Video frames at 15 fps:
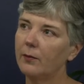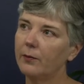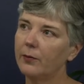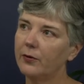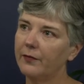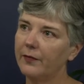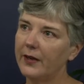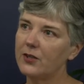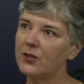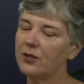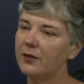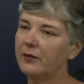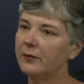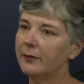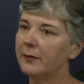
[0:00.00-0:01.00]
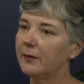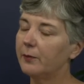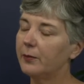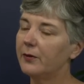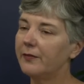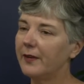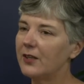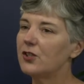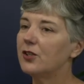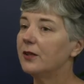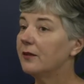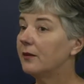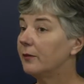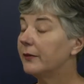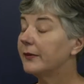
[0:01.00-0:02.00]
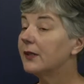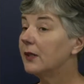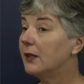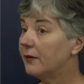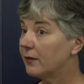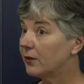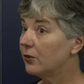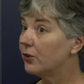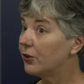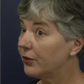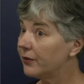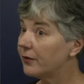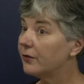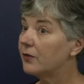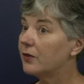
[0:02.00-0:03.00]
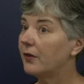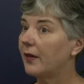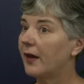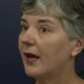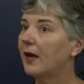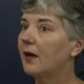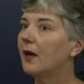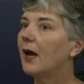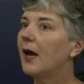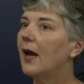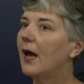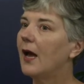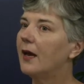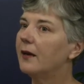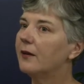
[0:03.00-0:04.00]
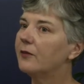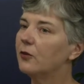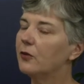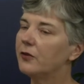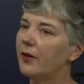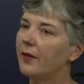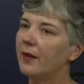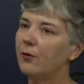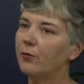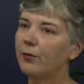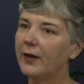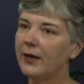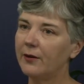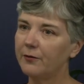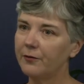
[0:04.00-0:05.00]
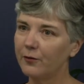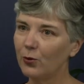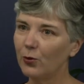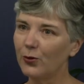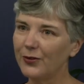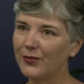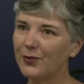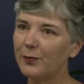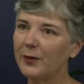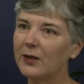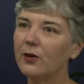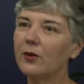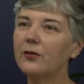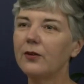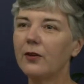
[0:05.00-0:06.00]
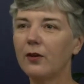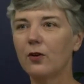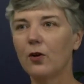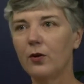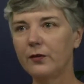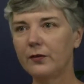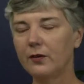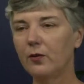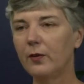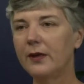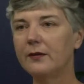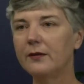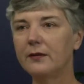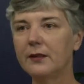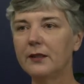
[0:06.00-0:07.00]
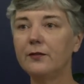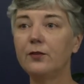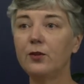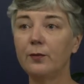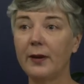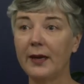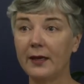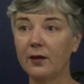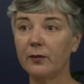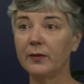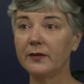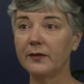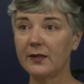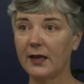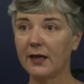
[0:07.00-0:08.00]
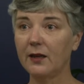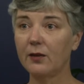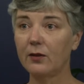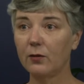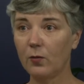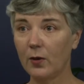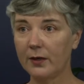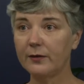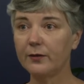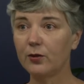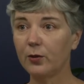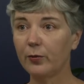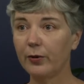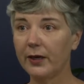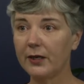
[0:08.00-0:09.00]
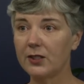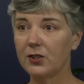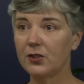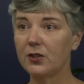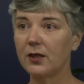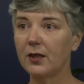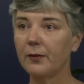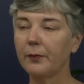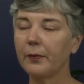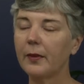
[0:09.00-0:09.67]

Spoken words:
perfectionism is conducive to that, and it's also then reinforced because of the consequences if you make a mistake once you're a practitioner.